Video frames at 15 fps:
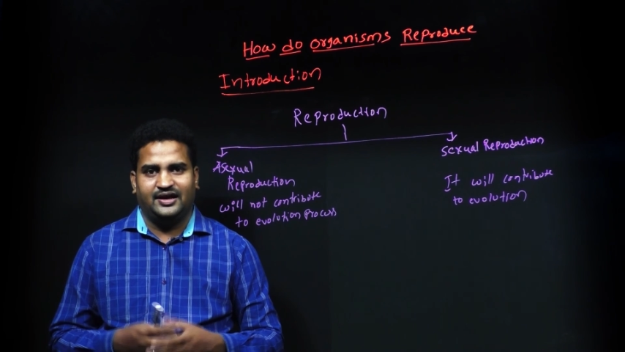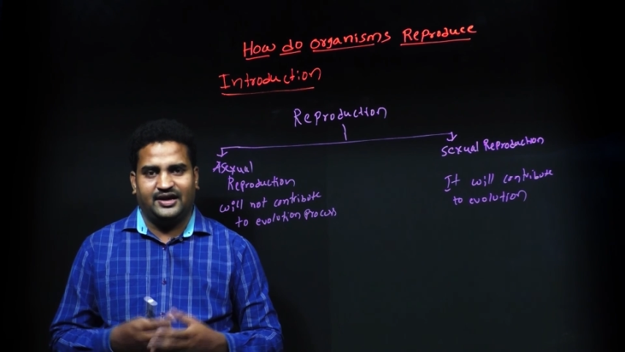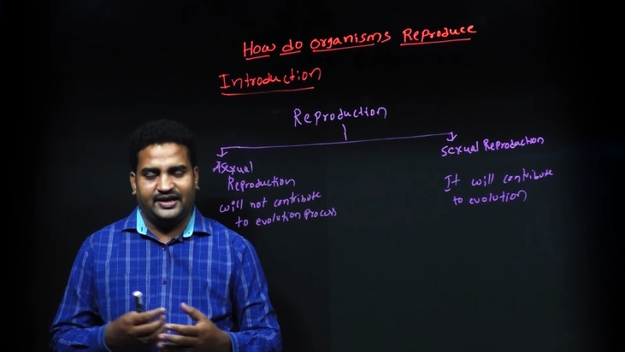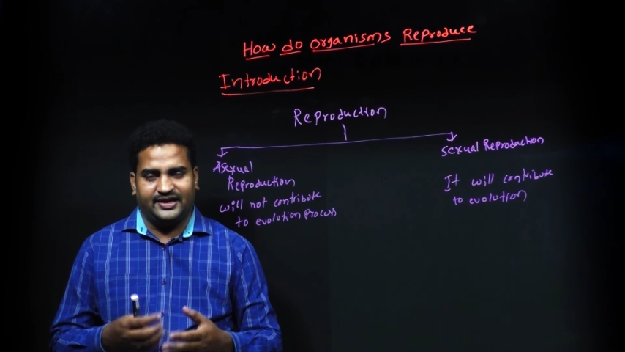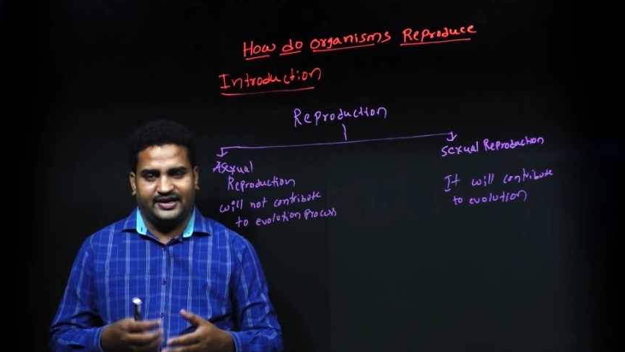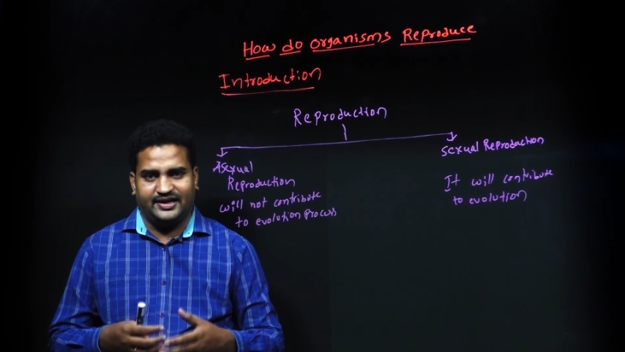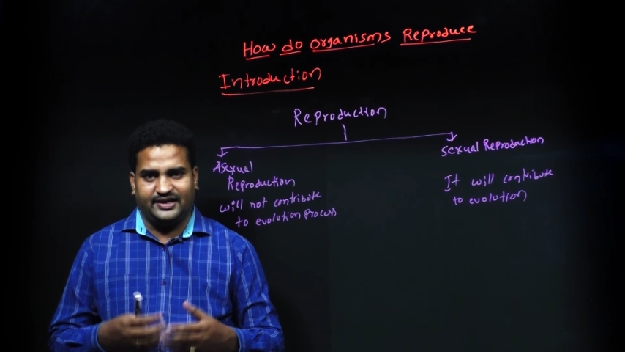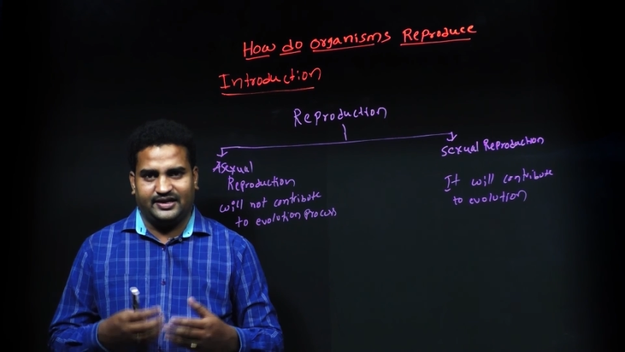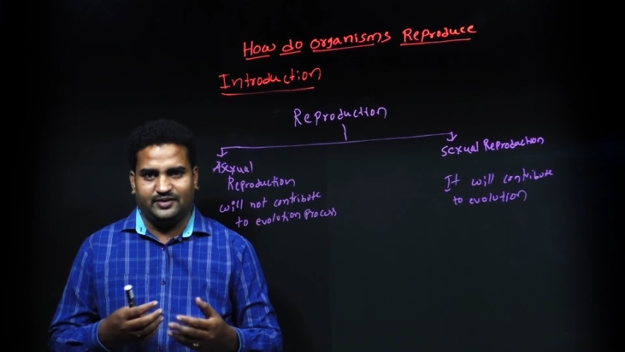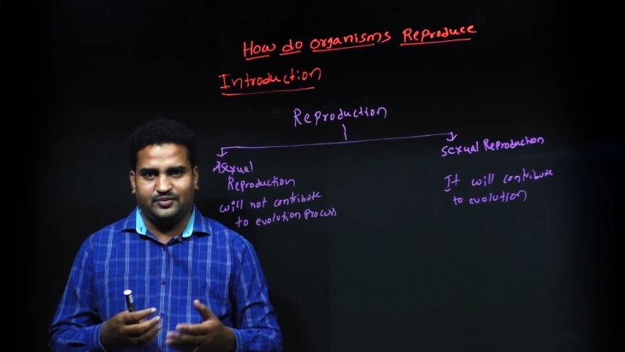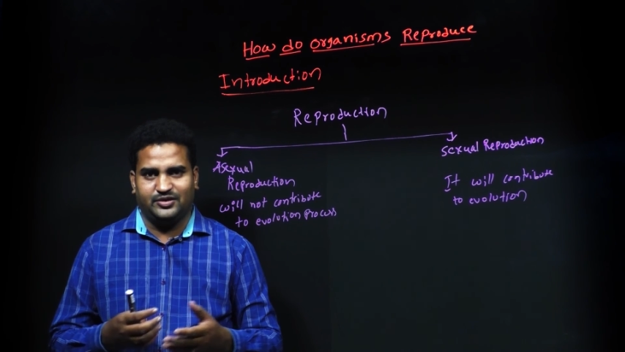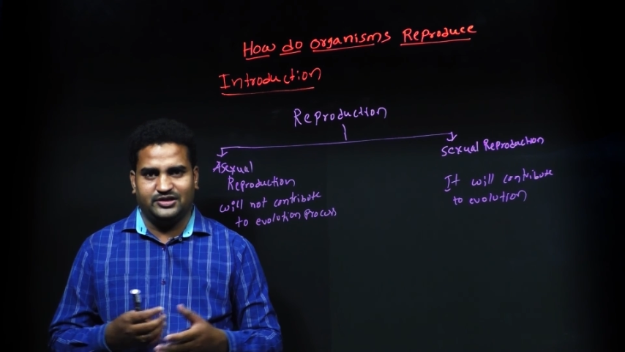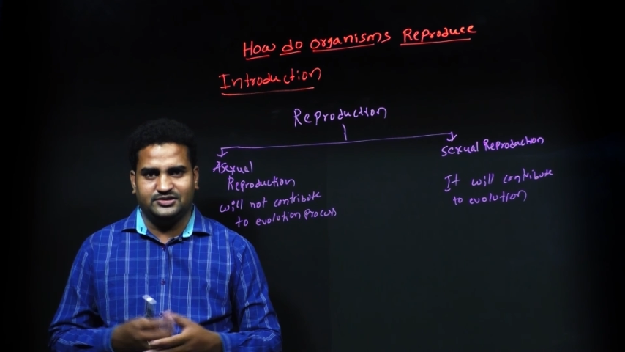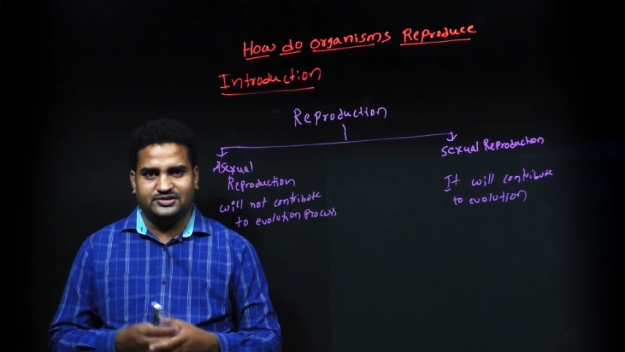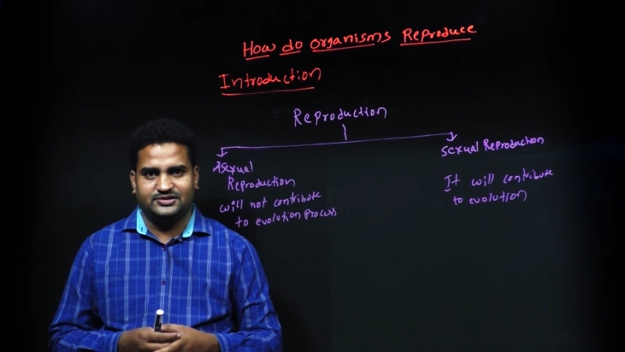higher
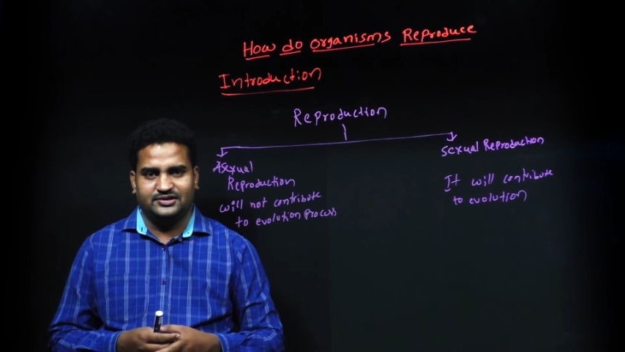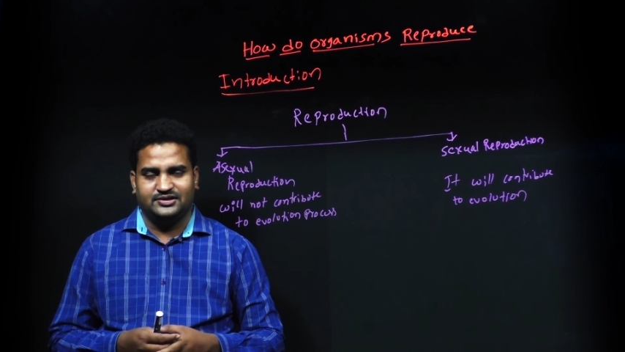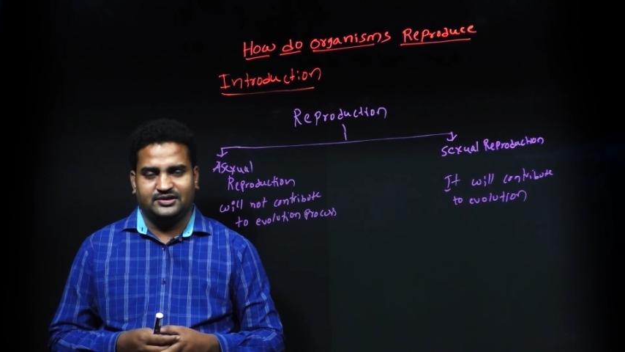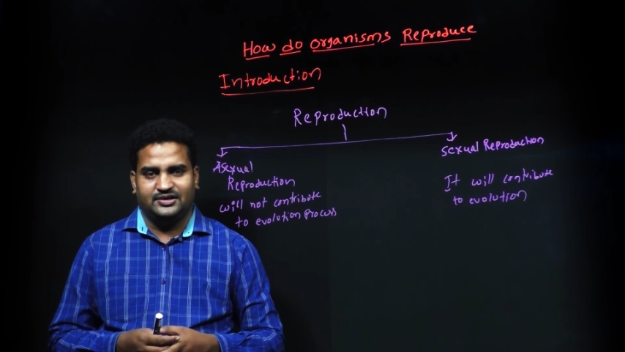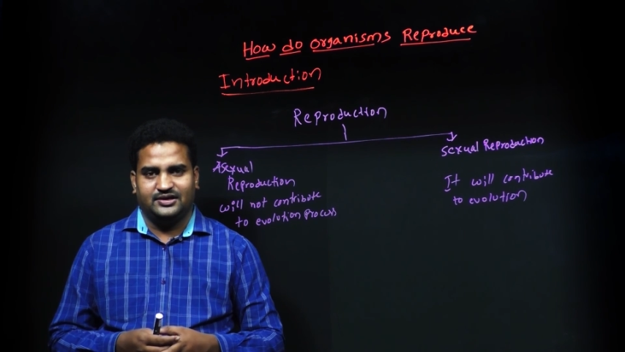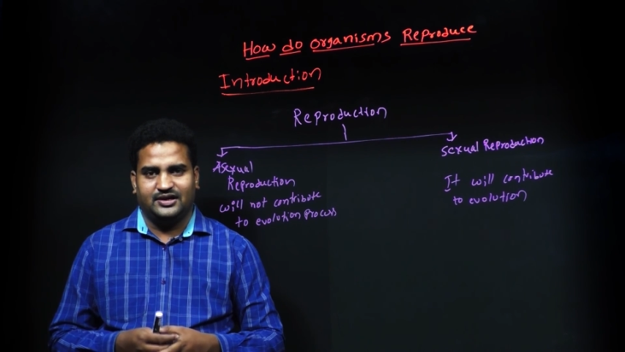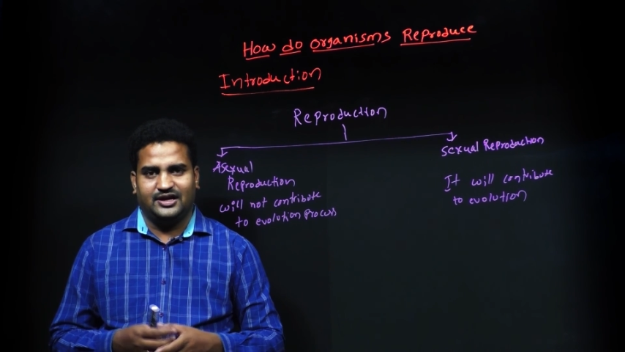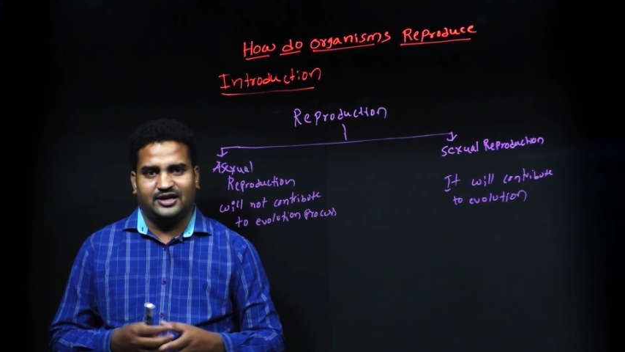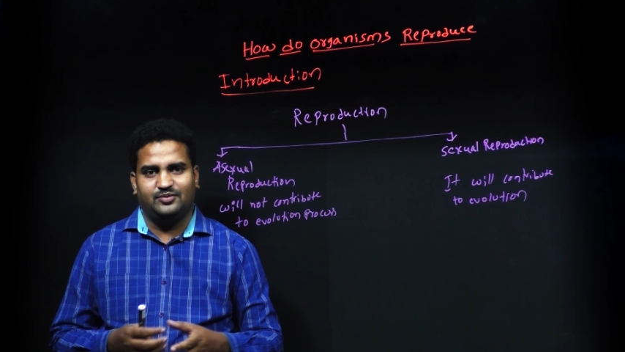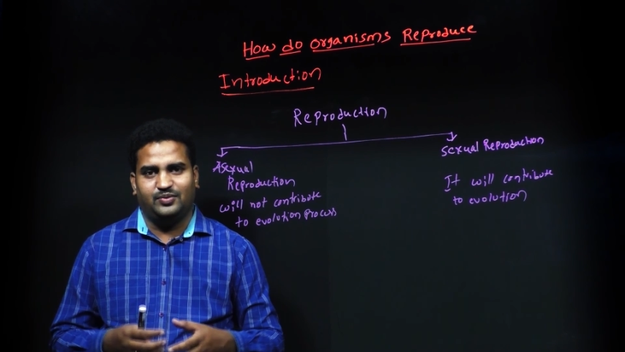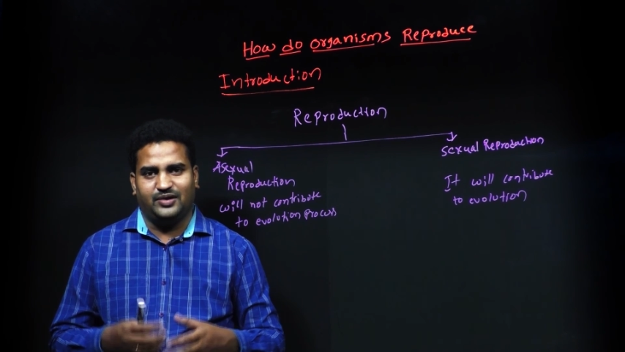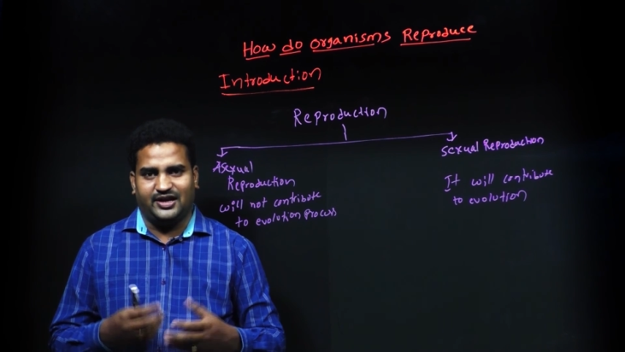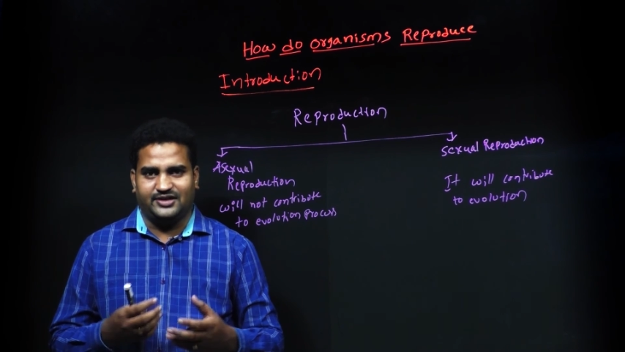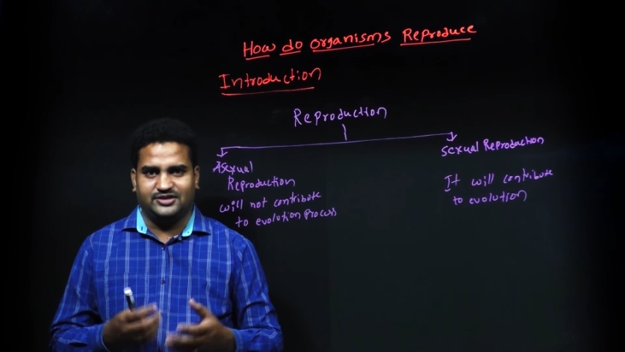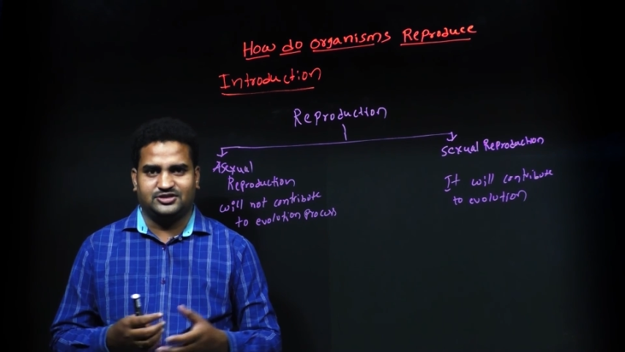animals and
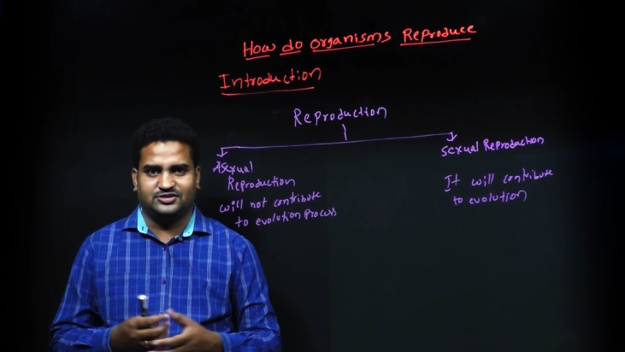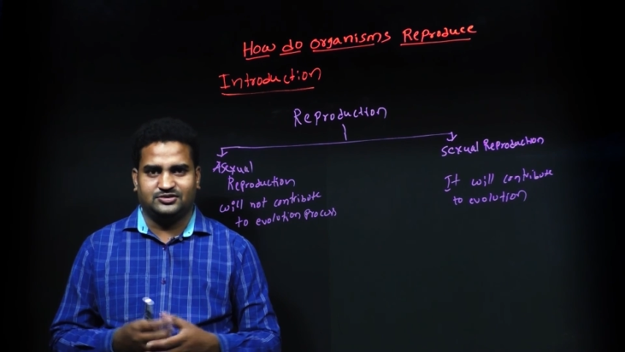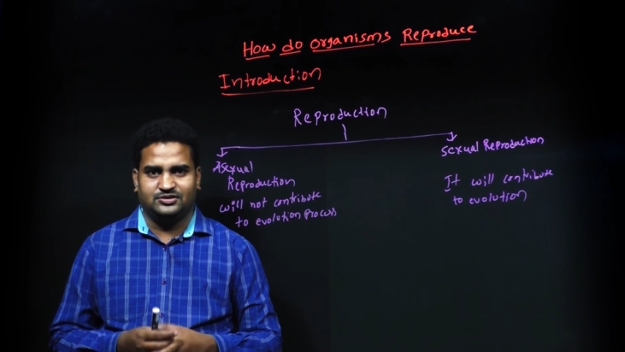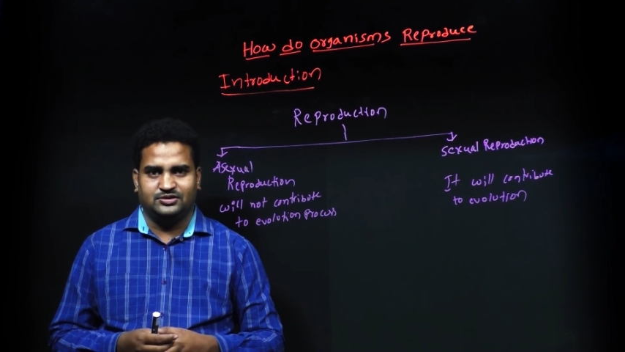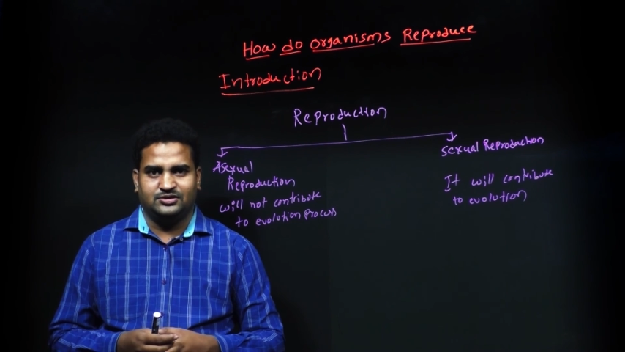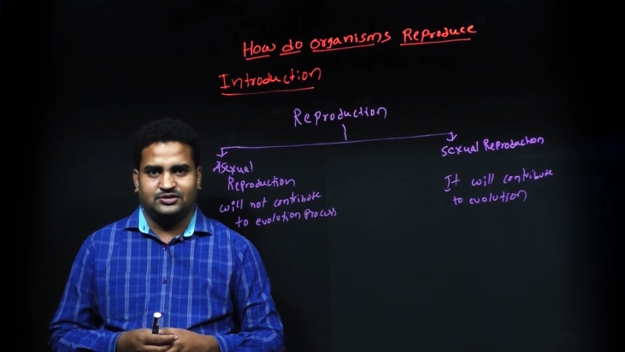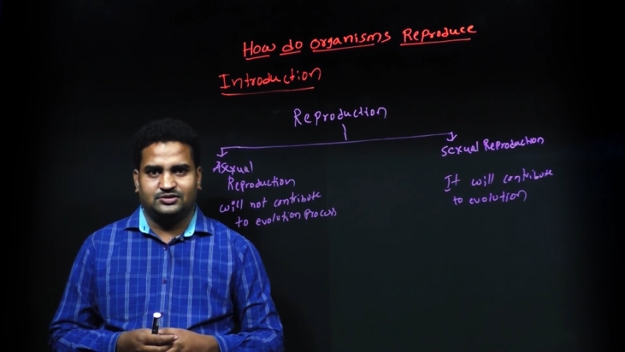plants.